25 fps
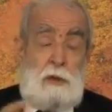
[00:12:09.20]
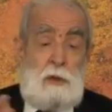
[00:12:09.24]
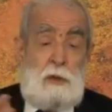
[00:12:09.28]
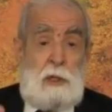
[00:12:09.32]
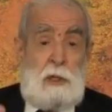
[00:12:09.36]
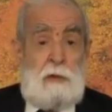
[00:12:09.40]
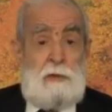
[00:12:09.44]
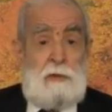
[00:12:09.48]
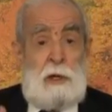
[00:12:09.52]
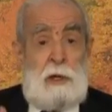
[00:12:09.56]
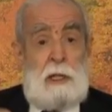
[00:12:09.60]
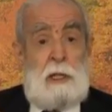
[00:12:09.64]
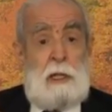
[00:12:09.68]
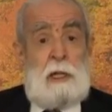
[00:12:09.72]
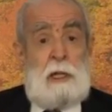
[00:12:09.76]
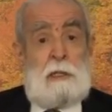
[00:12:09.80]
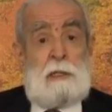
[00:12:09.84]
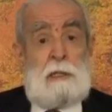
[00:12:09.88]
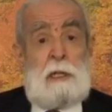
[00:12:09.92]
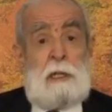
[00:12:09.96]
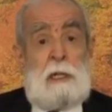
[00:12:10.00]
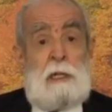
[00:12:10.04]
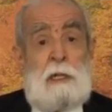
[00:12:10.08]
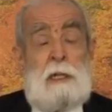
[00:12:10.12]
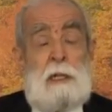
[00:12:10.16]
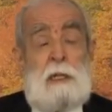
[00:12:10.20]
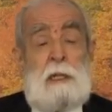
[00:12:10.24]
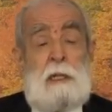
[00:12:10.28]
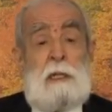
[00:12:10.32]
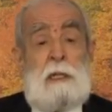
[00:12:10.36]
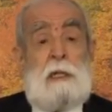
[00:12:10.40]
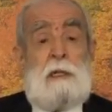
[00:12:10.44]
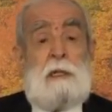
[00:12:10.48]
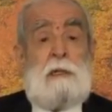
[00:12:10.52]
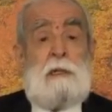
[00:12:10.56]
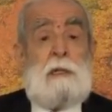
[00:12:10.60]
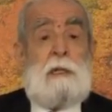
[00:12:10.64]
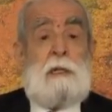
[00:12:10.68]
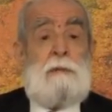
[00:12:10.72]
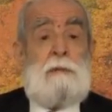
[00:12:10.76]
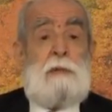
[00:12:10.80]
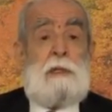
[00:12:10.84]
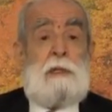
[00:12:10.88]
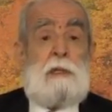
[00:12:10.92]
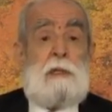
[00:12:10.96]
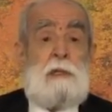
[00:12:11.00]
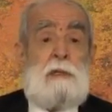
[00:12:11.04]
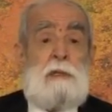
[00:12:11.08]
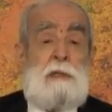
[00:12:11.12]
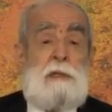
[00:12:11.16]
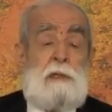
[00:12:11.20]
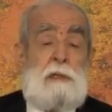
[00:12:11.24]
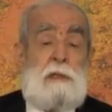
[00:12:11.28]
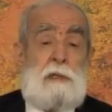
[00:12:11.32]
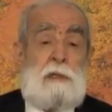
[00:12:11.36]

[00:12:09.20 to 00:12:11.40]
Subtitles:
Bunu defalarca yaşayan bir kişi